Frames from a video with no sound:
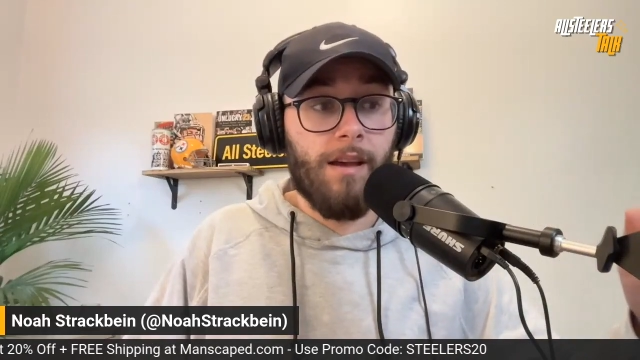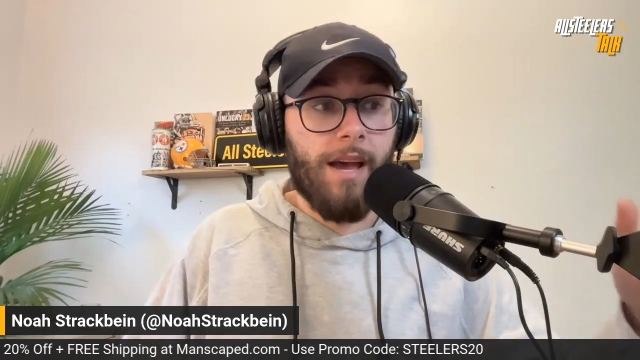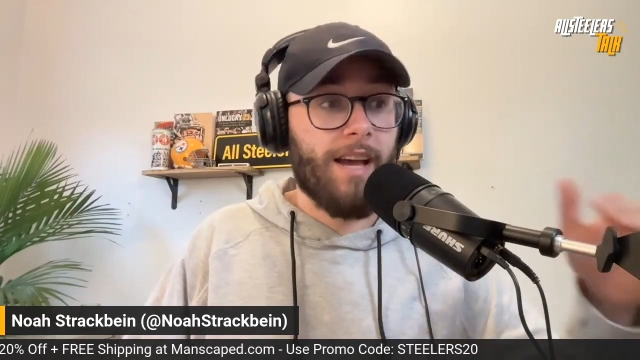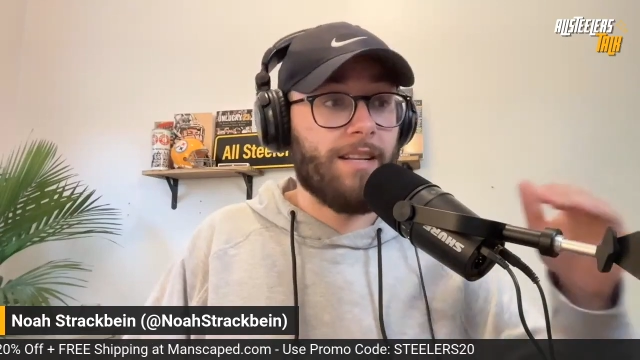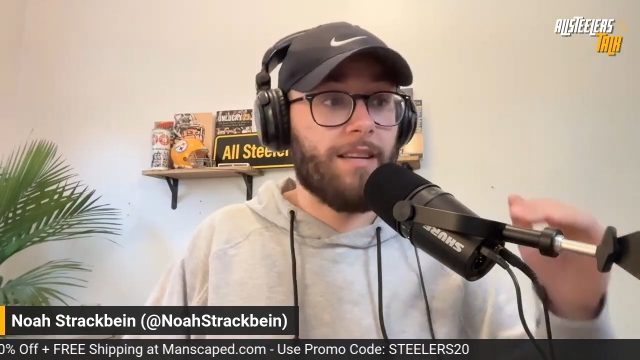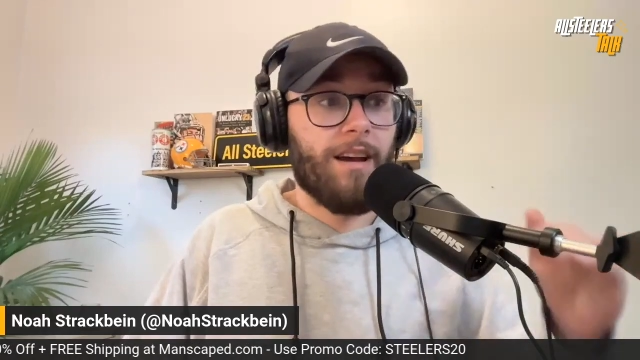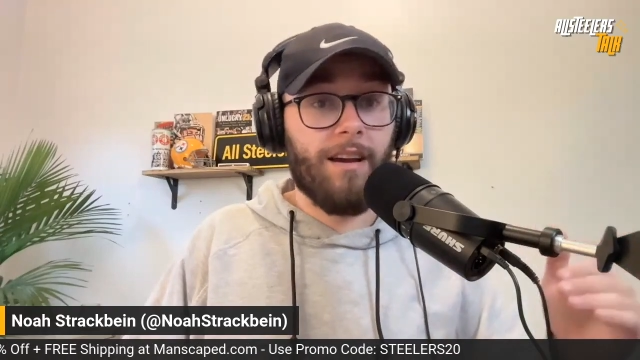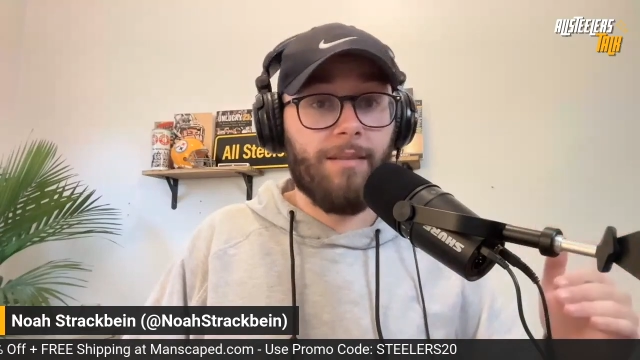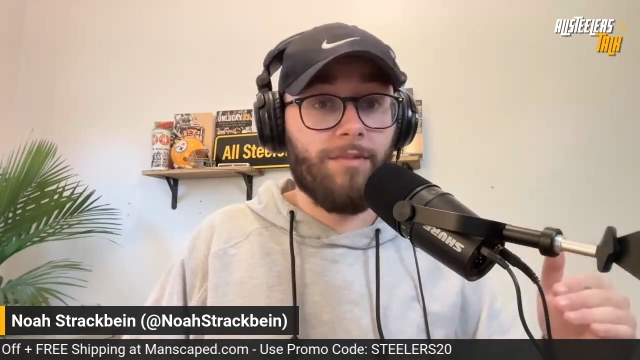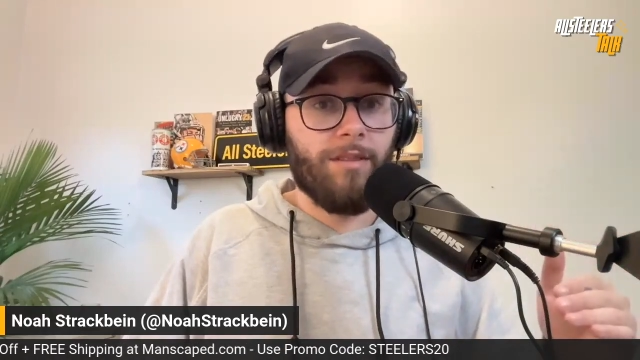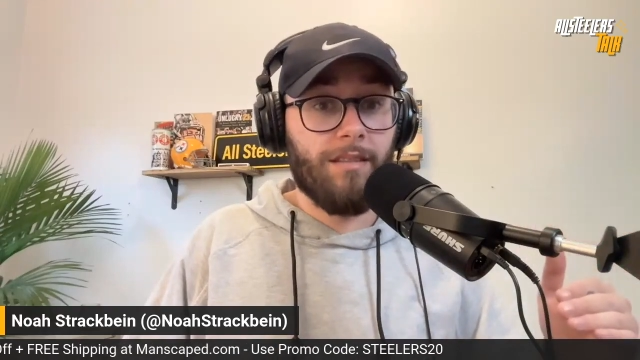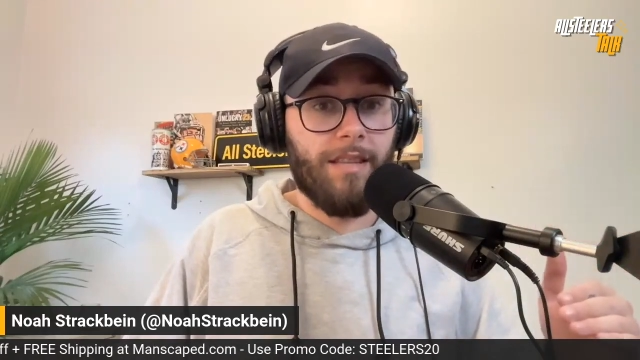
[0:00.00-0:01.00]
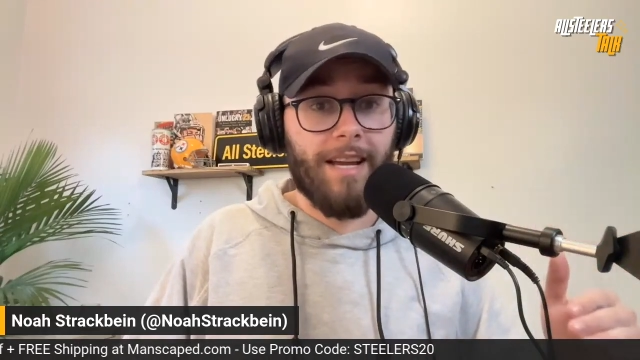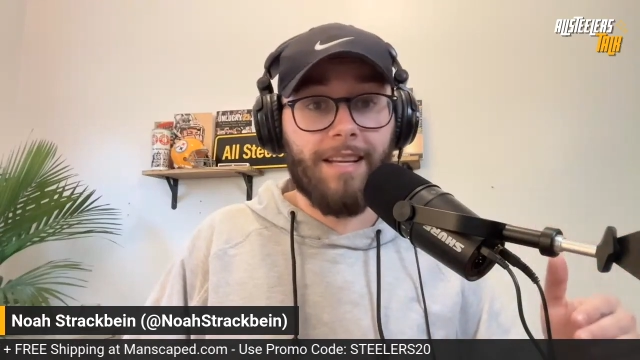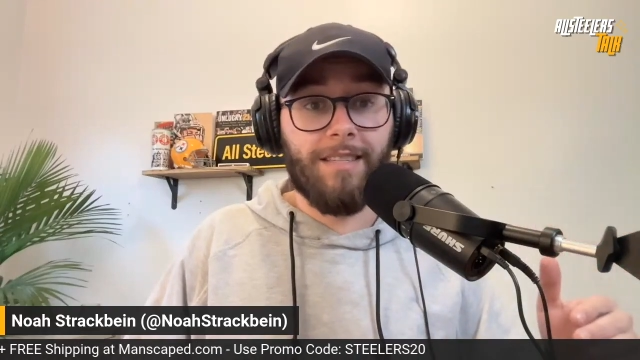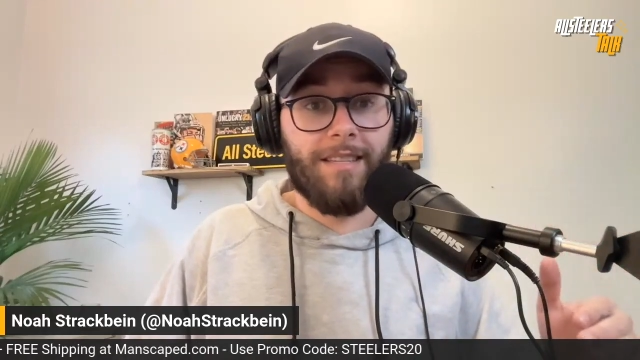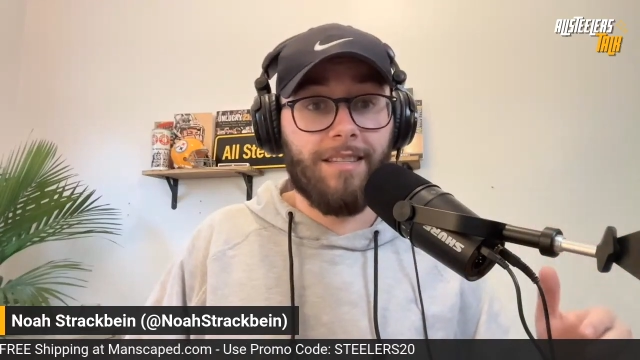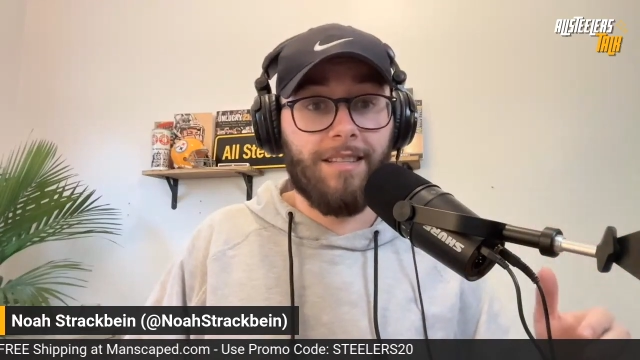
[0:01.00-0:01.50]
At times, that
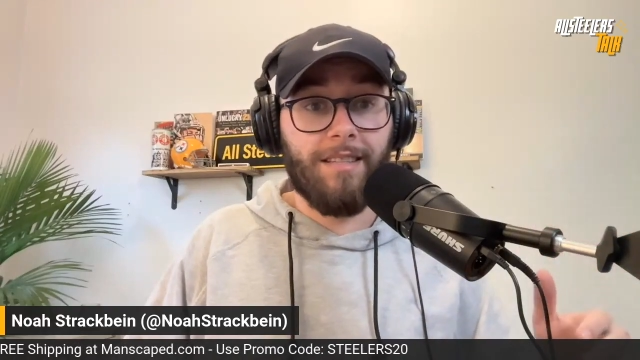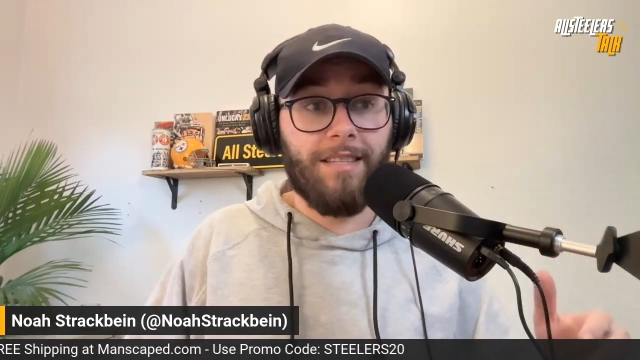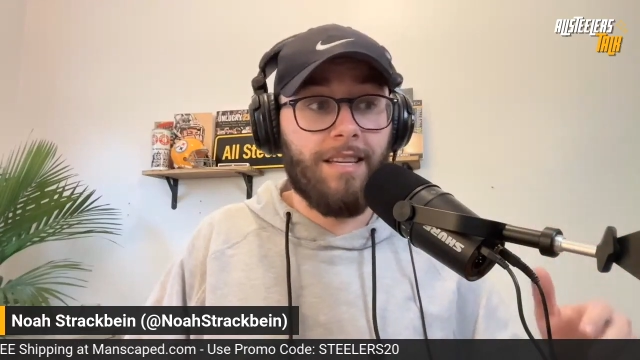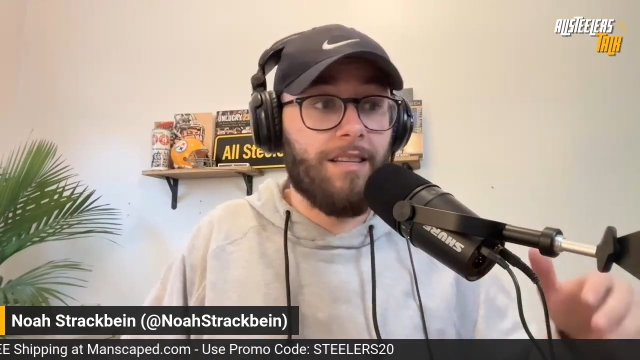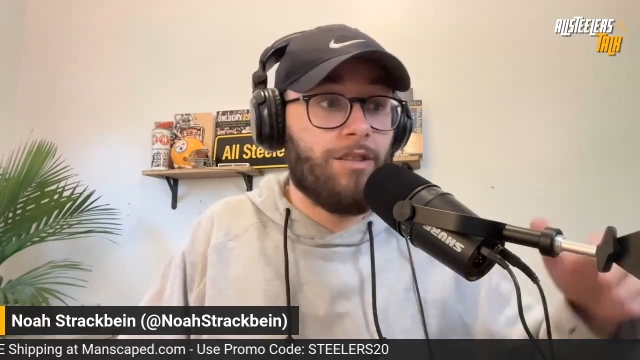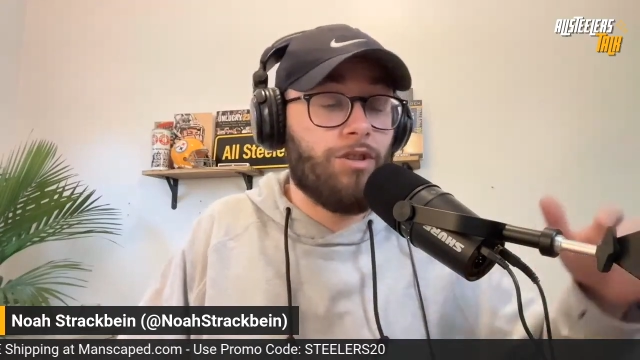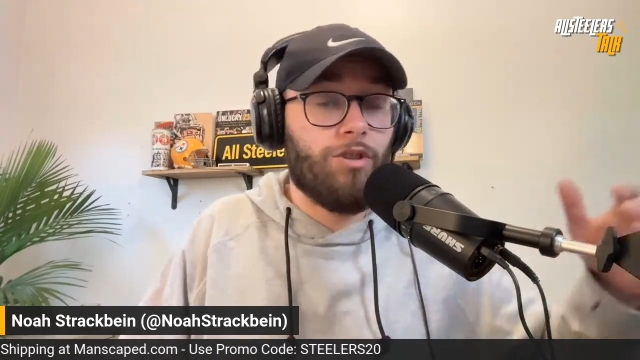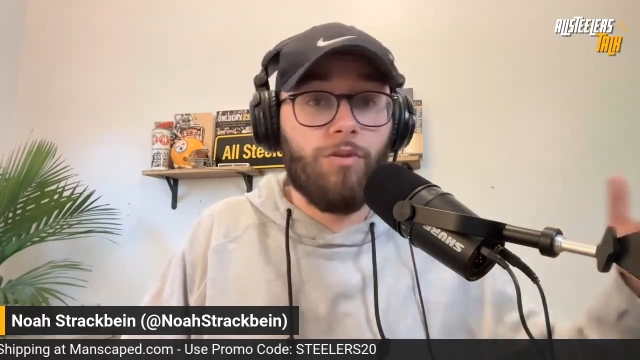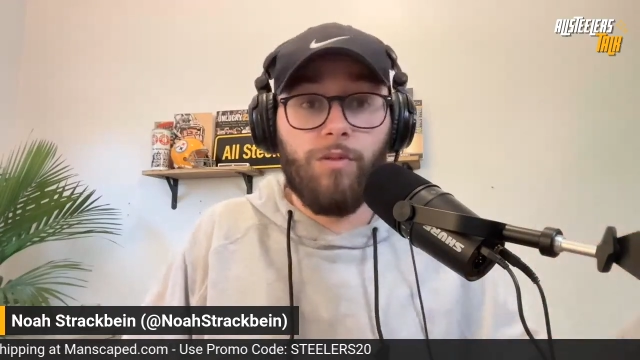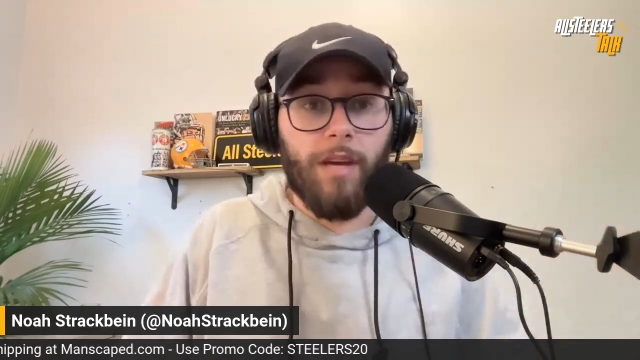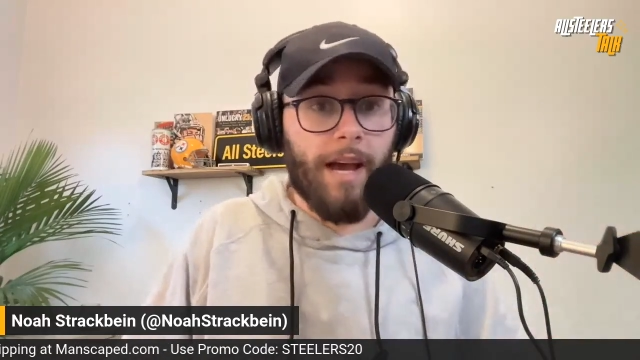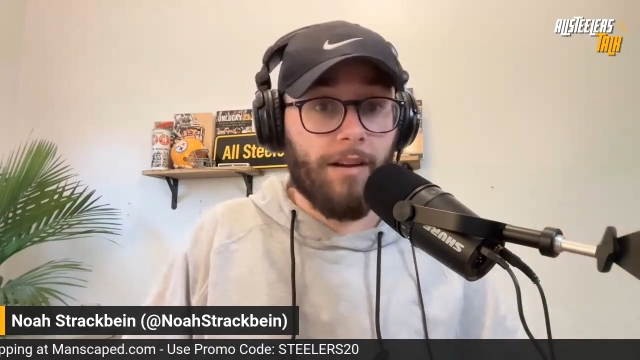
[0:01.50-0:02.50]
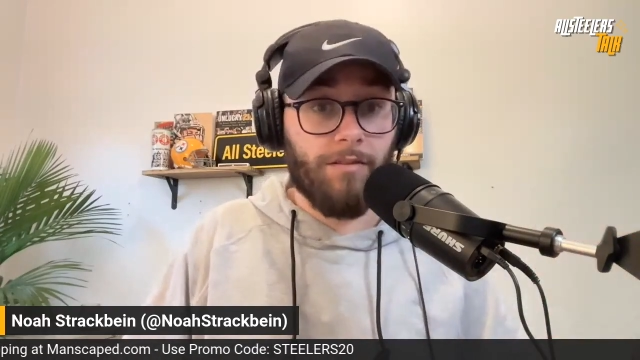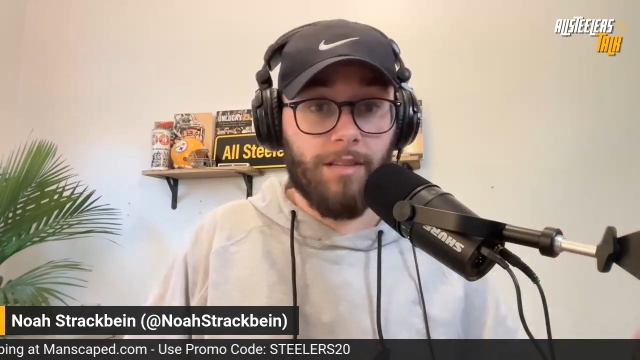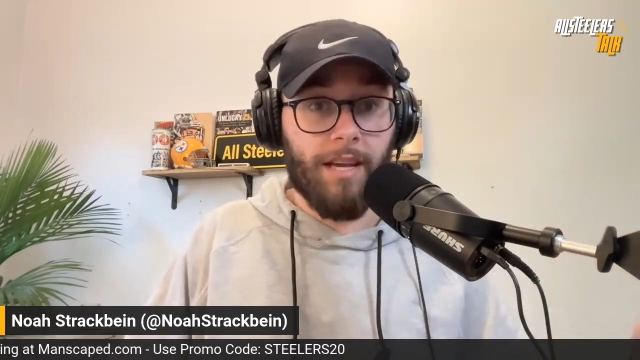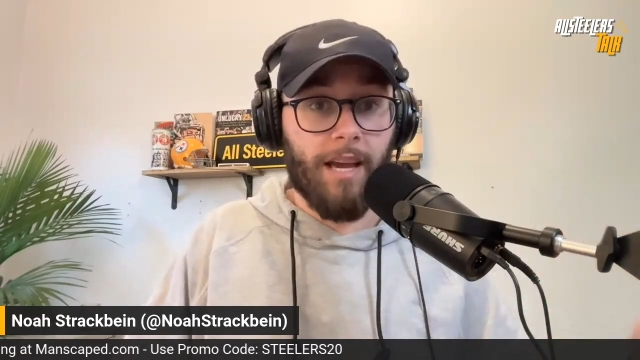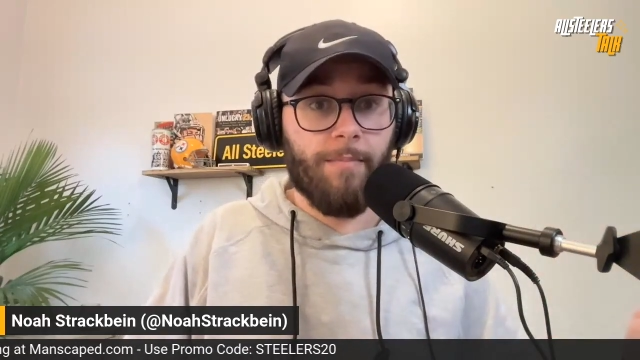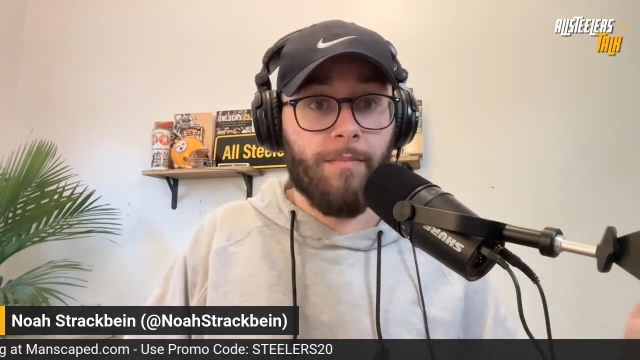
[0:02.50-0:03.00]
consistency is two tackles
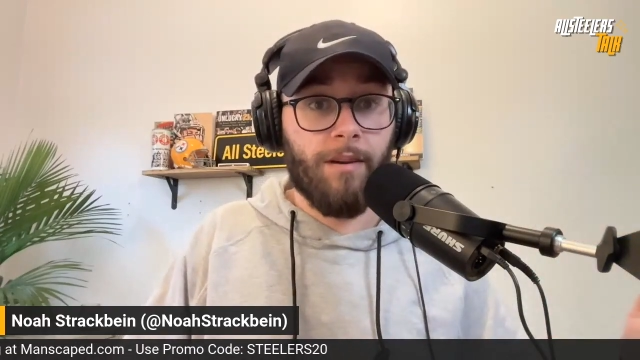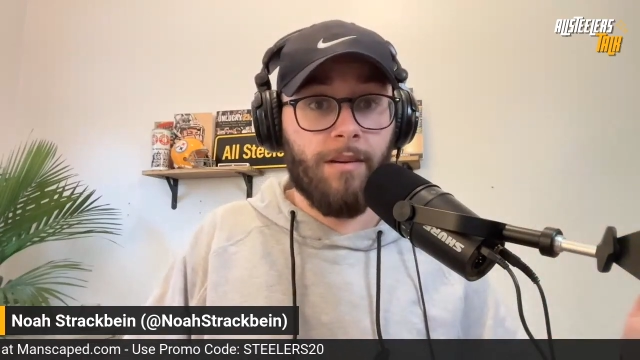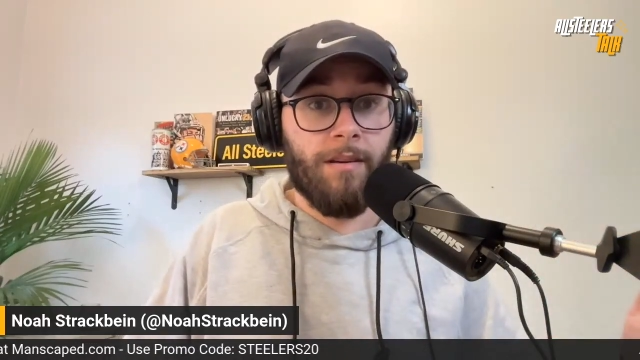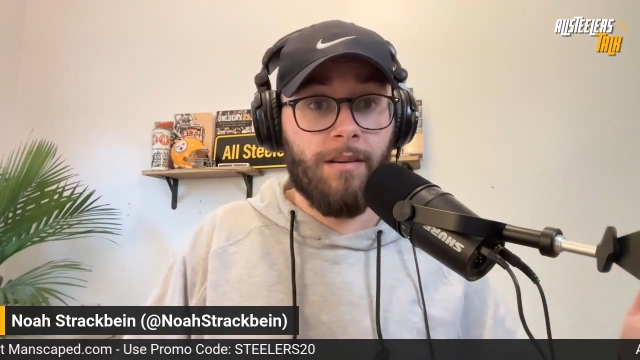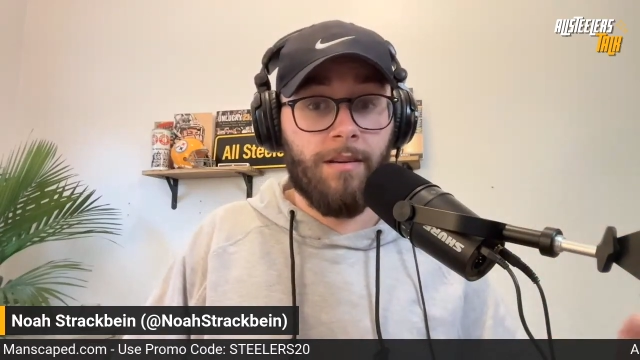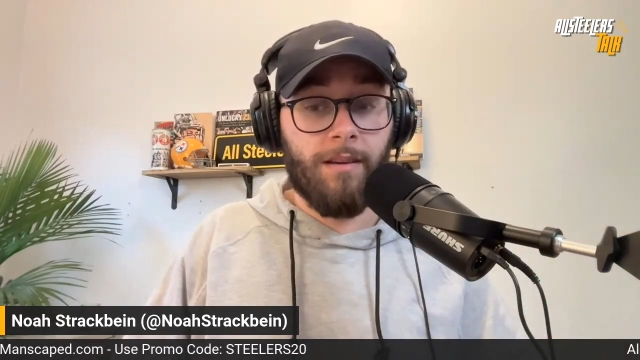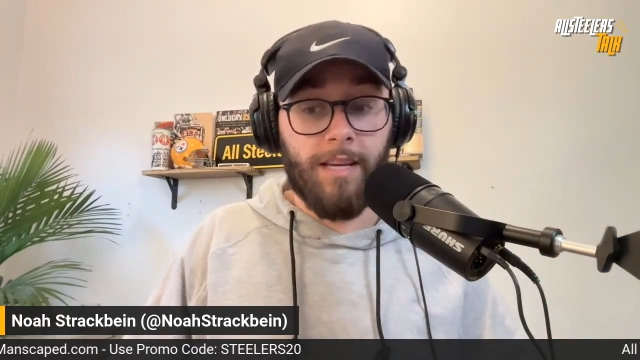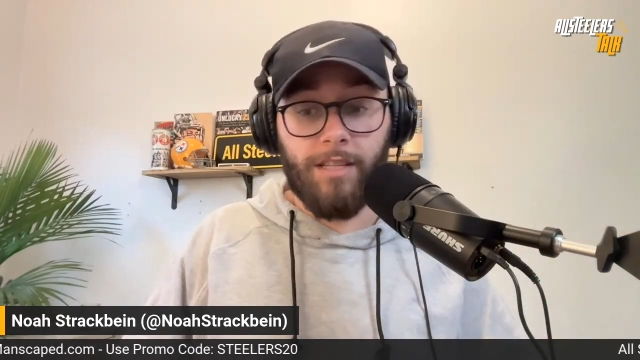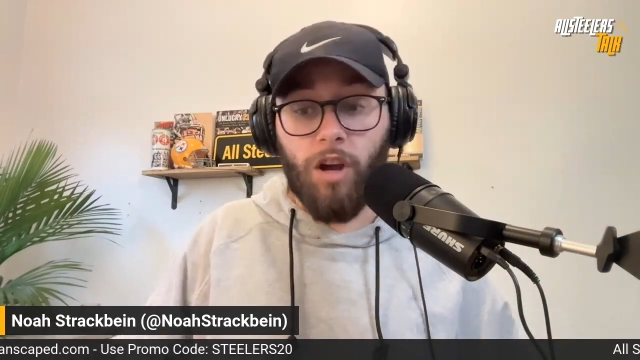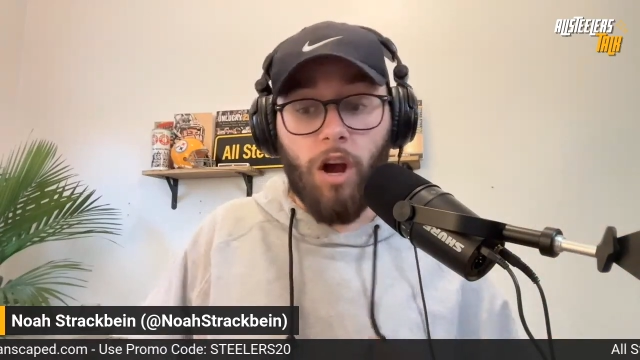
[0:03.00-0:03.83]
a game. He's